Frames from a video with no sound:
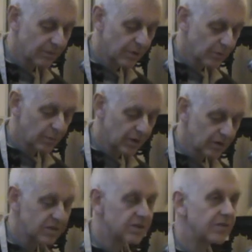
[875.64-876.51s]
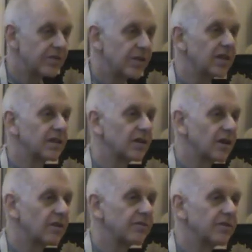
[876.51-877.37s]
what one is thinking
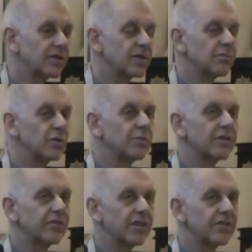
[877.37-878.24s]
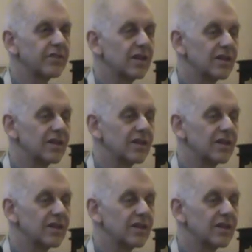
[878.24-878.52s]
of at the moment of death